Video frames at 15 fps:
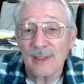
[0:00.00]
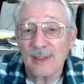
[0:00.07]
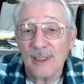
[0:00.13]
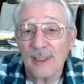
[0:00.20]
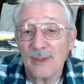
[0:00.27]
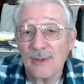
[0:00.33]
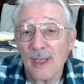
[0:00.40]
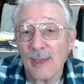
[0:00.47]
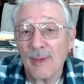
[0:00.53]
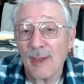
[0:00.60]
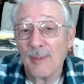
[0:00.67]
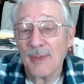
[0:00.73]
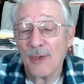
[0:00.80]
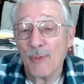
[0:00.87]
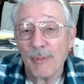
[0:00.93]

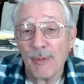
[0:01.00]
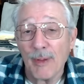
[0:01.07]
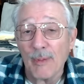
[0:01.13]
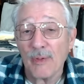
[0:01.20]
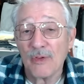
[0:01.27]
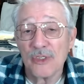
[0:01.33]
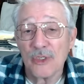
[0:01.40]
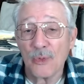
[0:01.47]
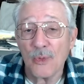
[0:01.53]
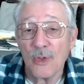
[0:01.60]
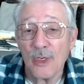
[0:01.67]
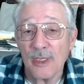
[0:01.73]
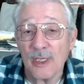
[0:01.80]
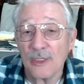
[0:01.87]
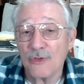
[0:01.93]
Republicans are
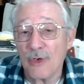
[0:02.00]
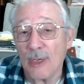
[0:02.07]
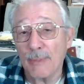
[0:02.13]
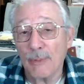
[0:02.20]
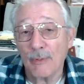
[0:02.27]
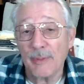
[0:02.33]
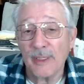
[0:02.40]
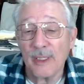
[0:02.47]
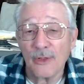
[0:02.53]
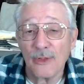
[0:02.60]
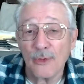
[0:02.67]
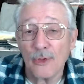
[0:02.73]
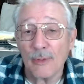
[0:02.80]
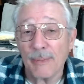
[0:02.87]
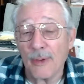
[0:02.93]
worried that Trump will be a
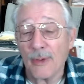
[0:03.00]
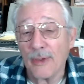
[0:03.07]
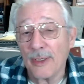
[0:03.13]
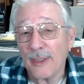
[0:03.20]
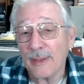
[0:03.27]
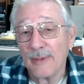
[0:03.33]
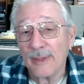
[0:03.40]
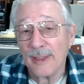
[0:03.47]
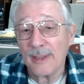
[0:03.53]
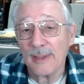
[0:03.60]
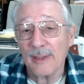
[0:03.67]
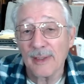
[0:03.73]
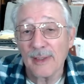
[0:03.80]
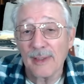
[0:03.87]
third party, right?